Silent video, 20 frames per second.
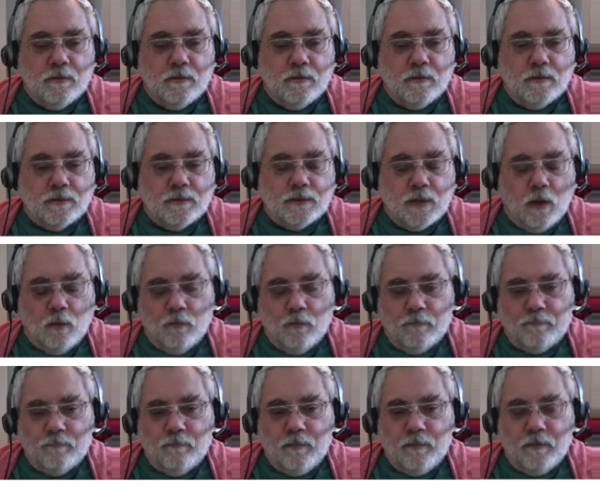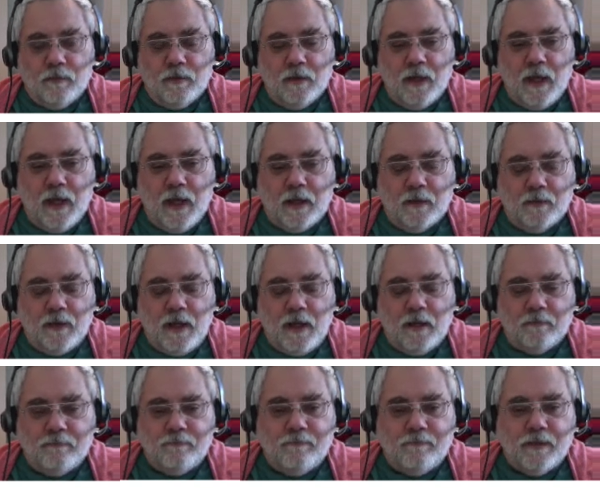So
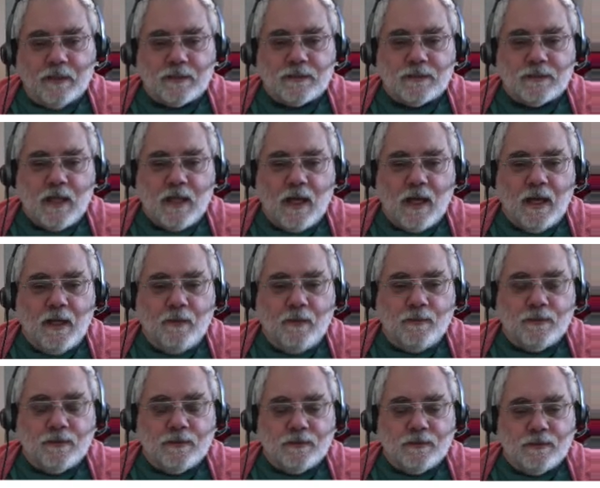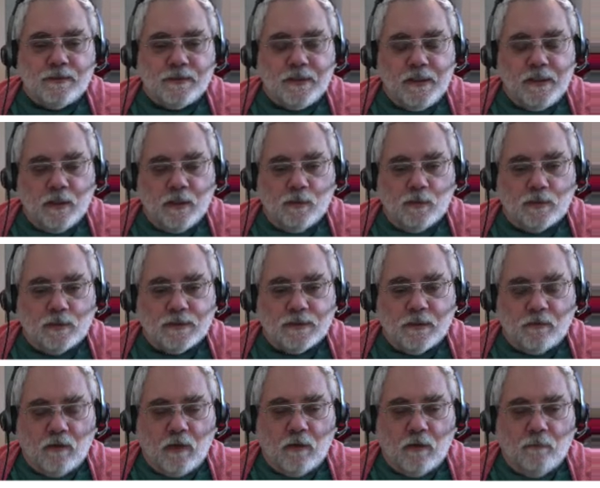at fixed time, t equals
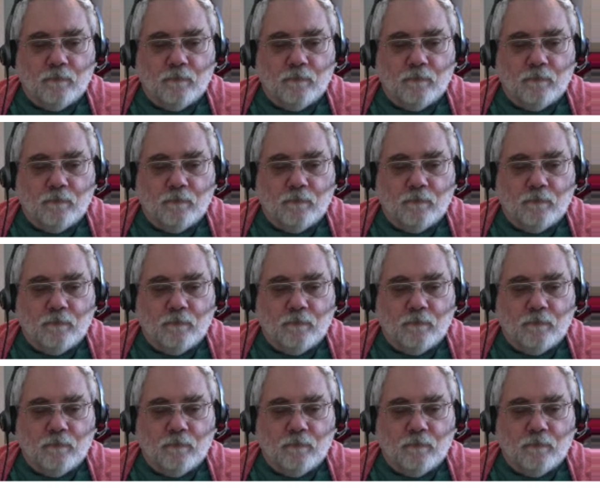0.